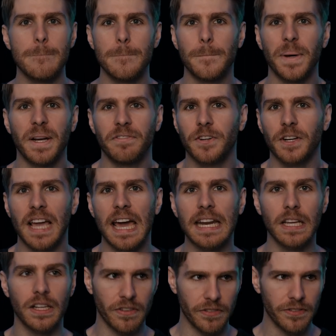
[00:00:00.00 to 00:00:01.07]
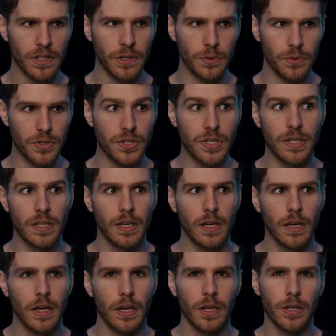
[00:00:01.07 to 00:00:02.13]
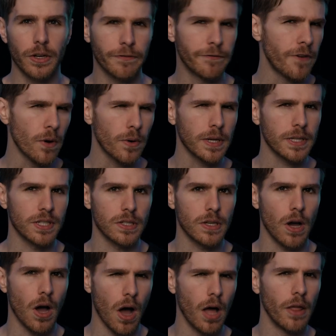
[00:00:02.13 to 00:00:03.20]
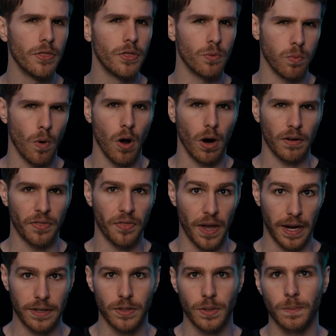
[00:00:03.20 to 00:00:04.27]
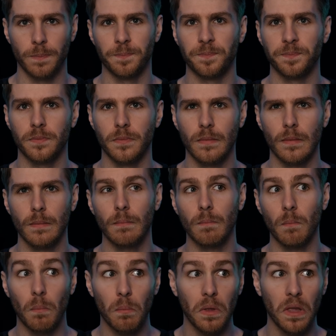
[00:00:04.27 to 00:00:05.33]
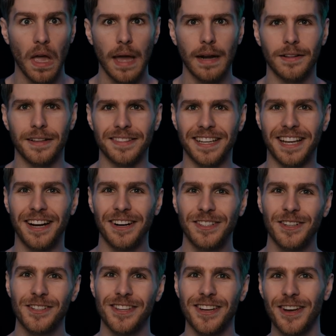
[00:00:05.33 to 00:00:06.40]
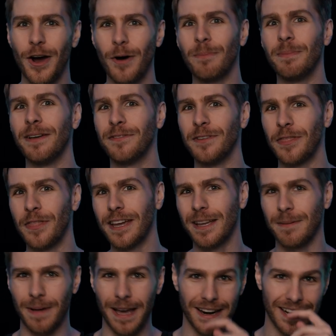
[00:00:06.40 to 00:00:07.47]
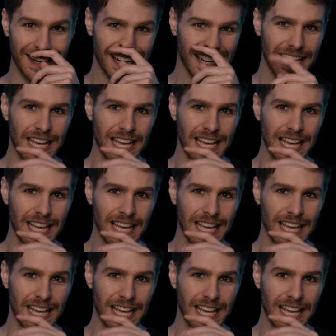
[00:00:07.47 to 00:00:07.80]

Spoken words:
But if you're getting confused, you're focused on the wrong things. Kind of like the characters in Nope, if you think about it.